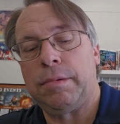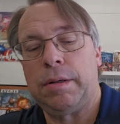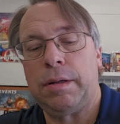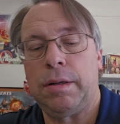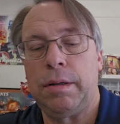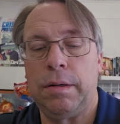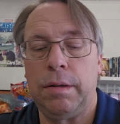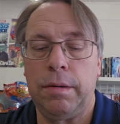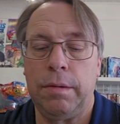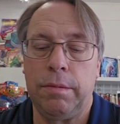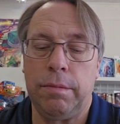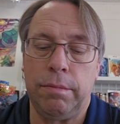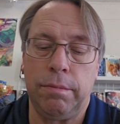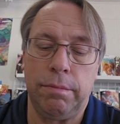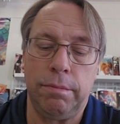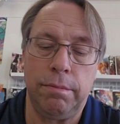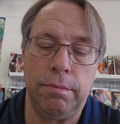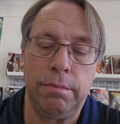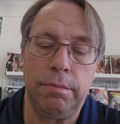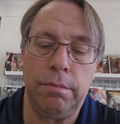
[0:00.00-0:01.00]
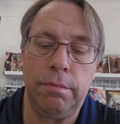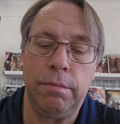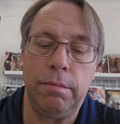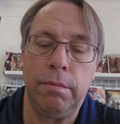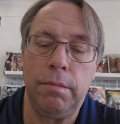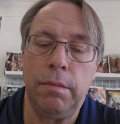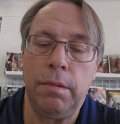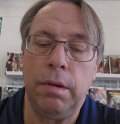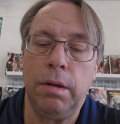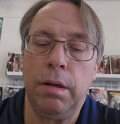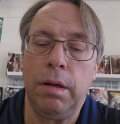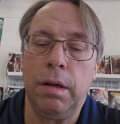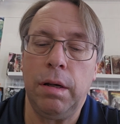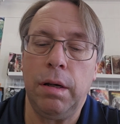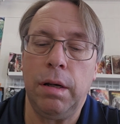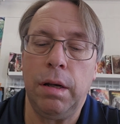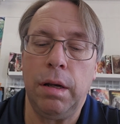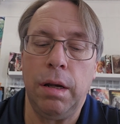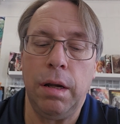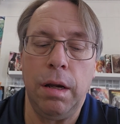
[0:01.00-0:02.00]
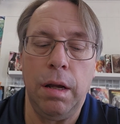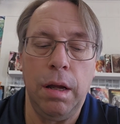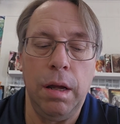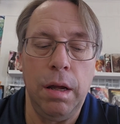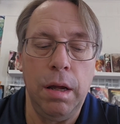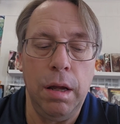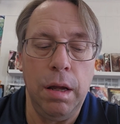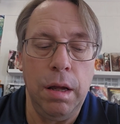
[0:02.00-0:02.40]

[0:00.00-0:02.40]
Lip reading: Nothing is said.